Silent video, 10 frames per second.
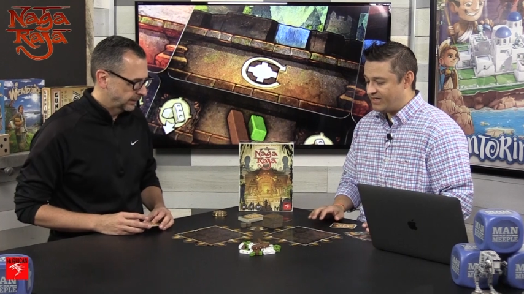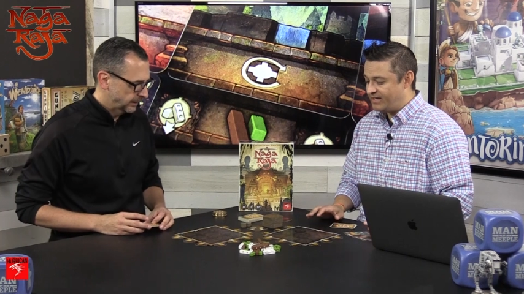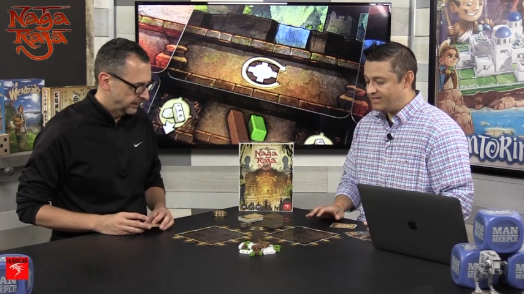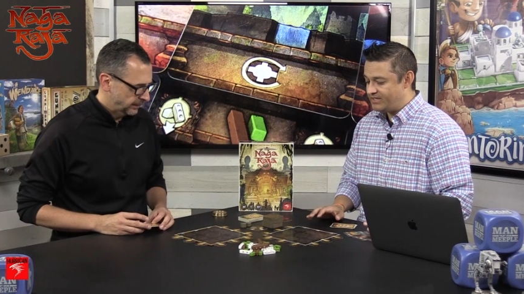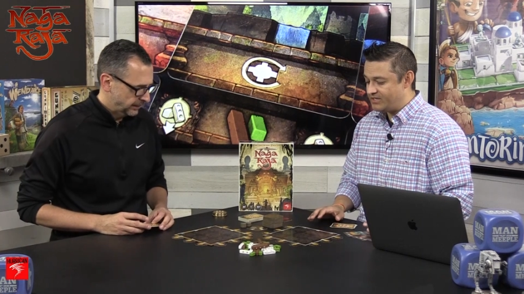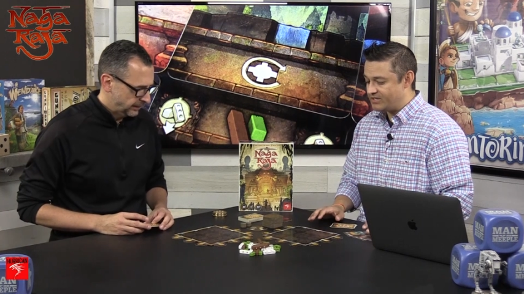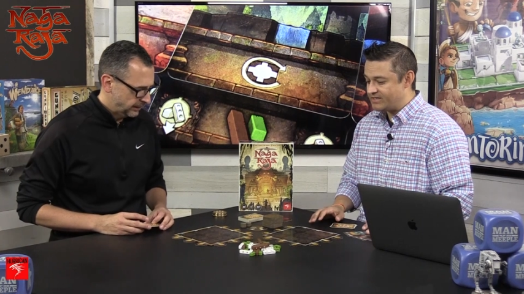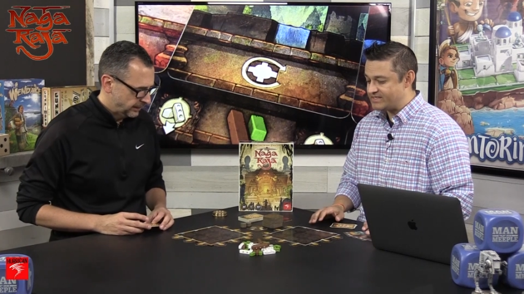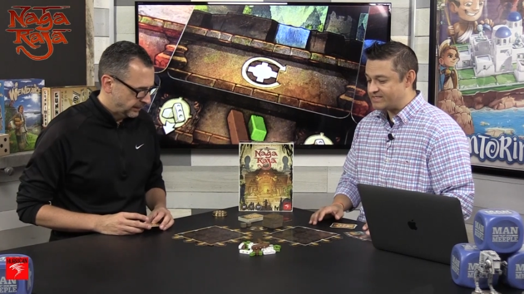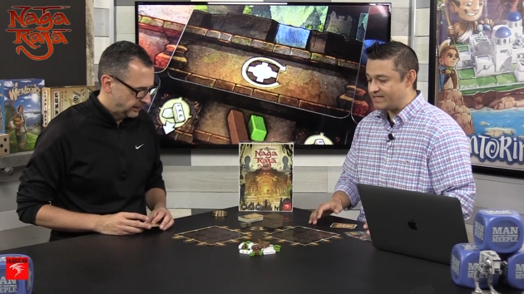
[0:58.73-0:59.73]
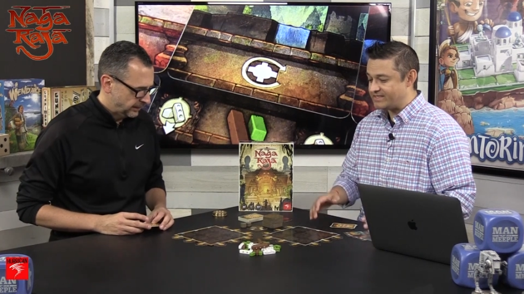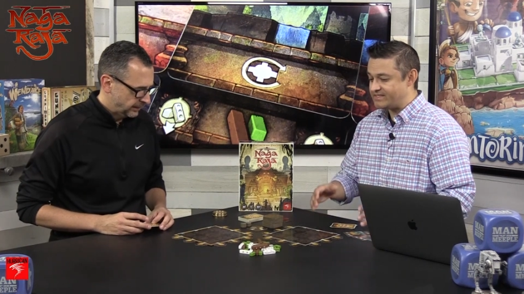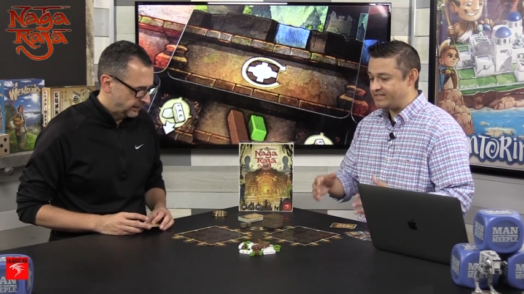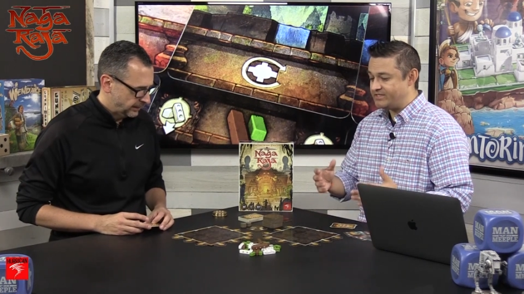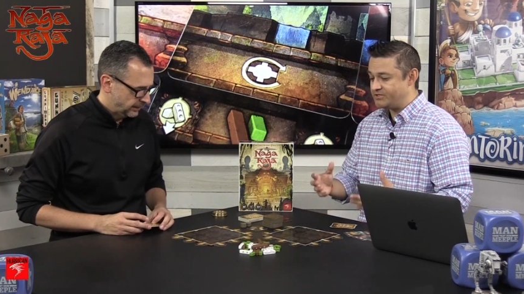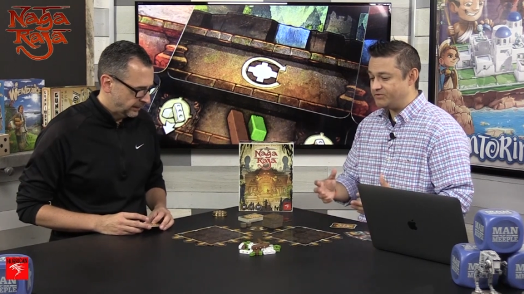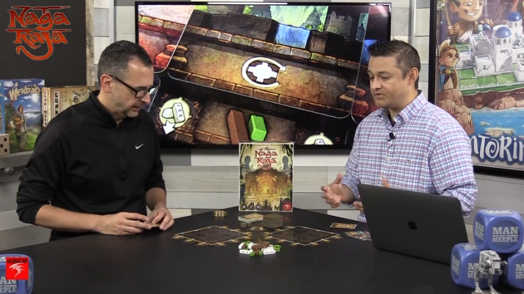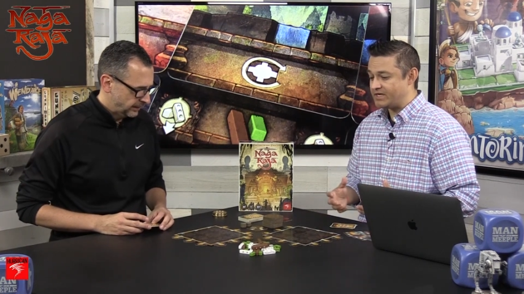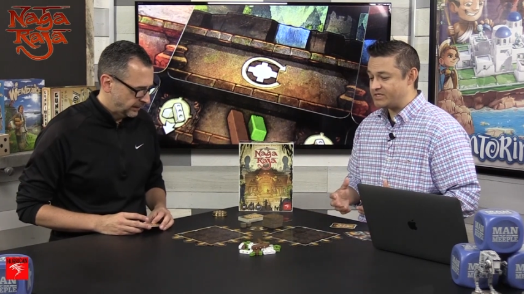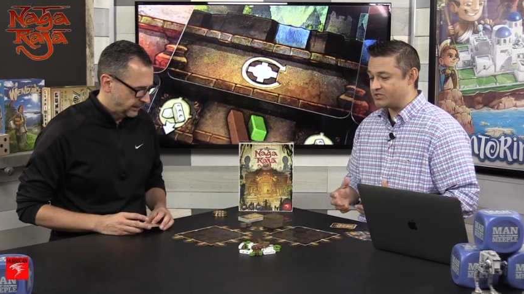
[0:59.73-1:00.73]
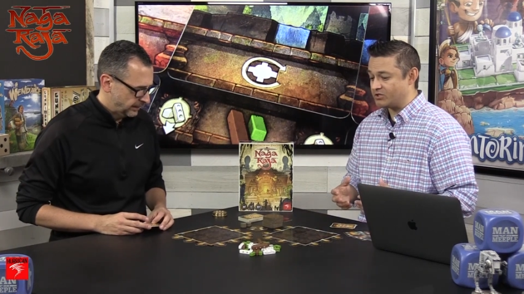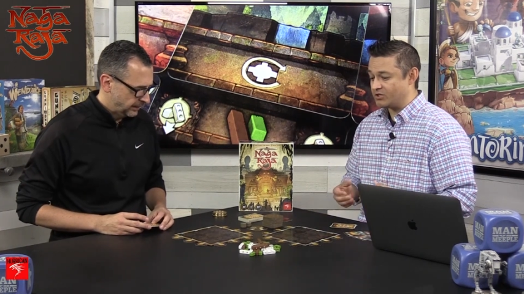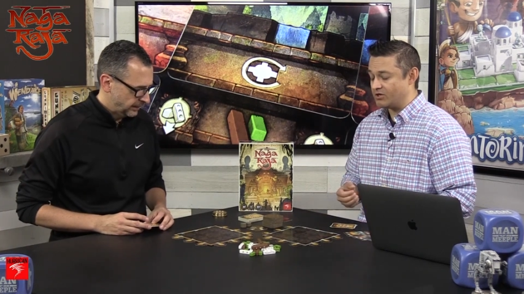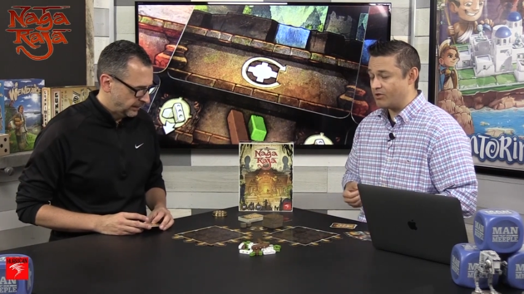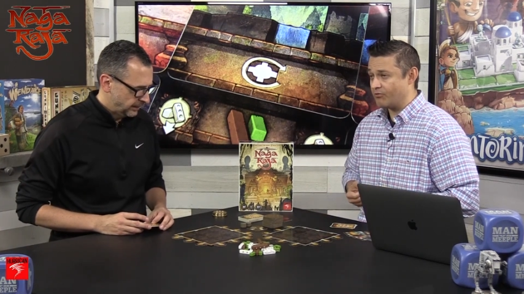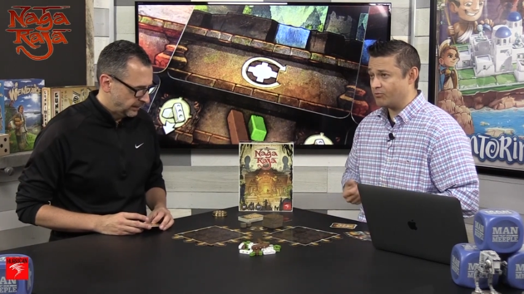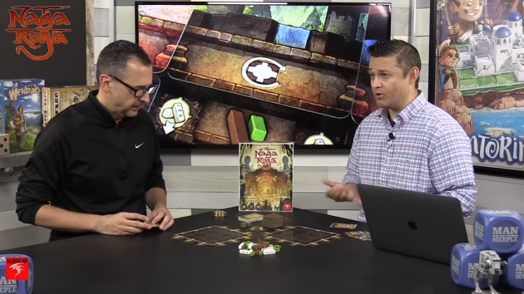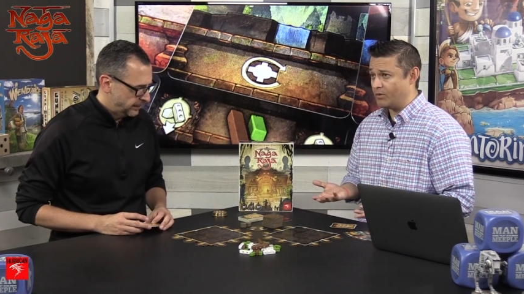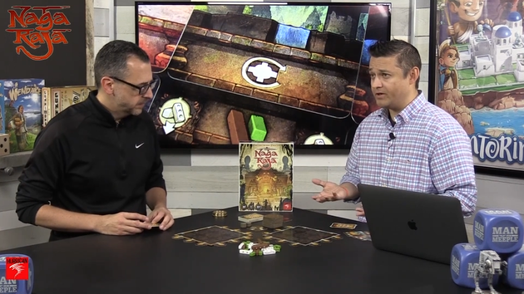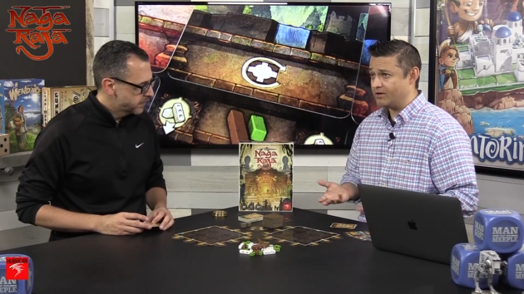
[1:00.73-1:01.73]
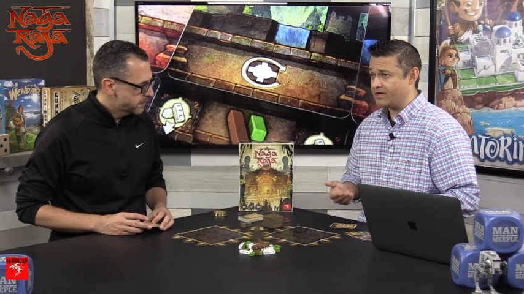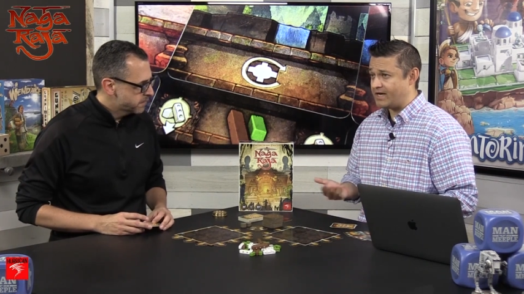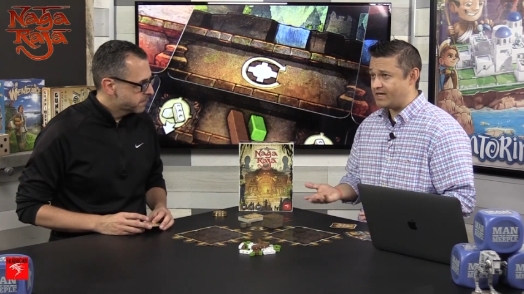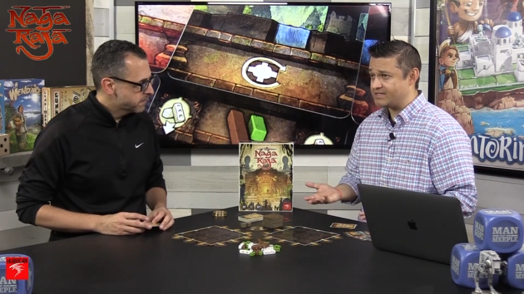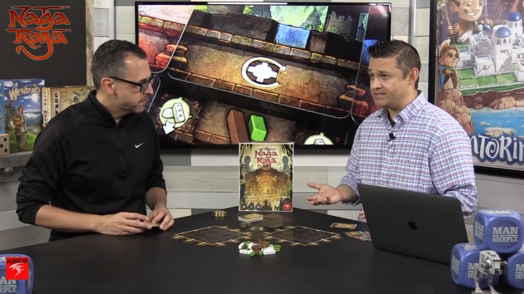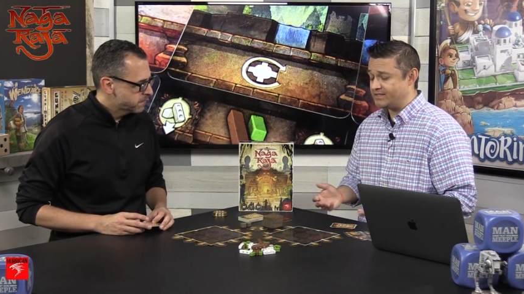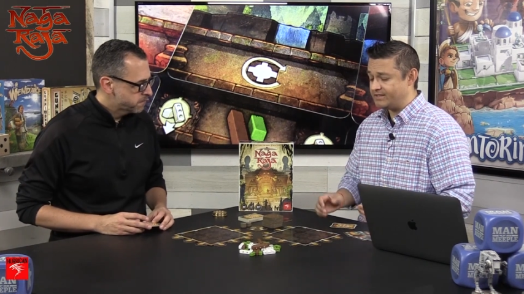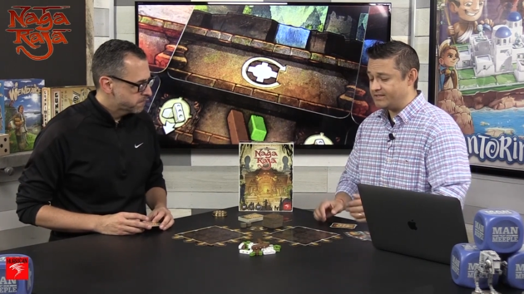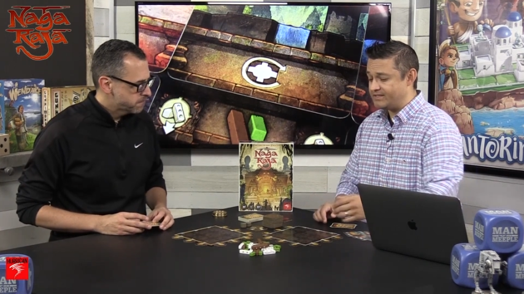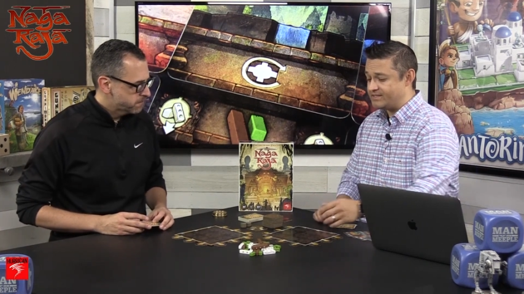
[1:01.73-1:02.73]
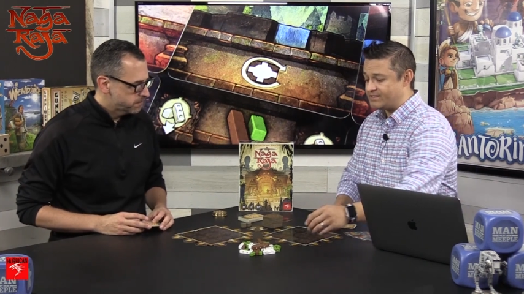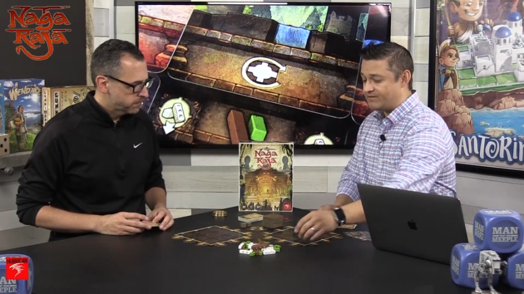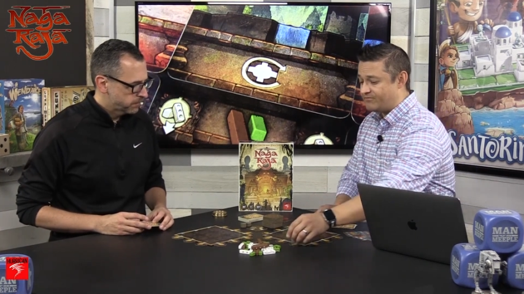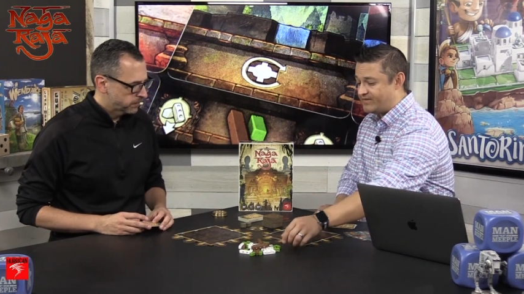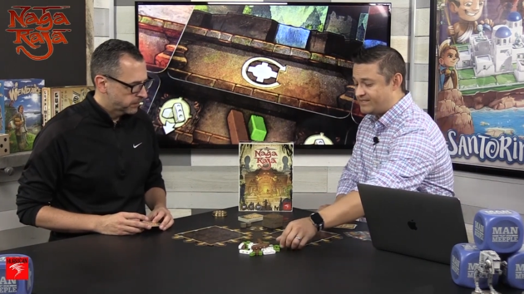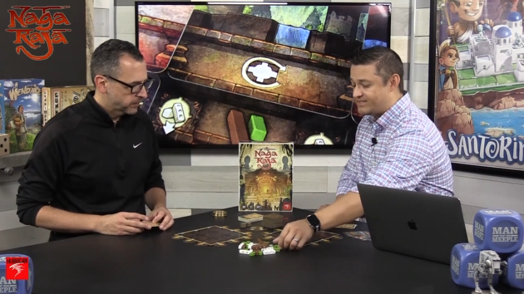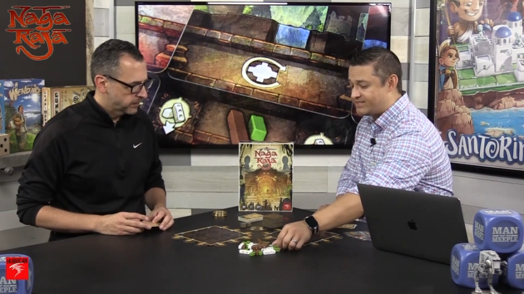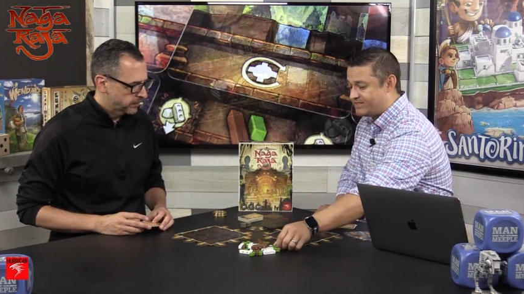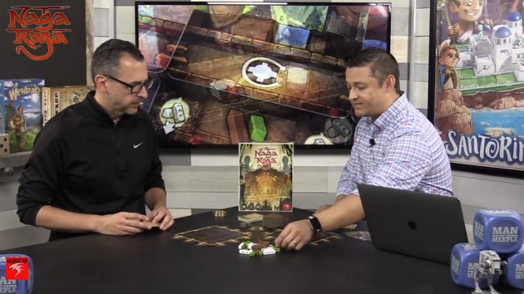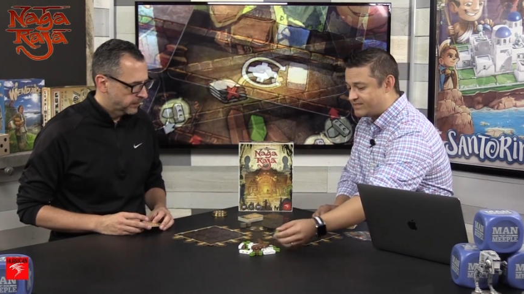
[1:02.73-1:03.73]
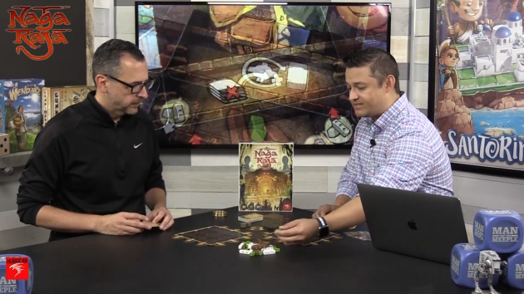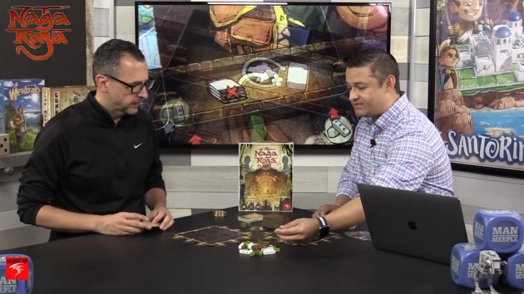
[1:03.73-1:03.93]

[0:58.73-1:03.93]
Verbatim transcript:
Speaker 1: the idea here is that each of you guys are throwing or casting these fate sticks.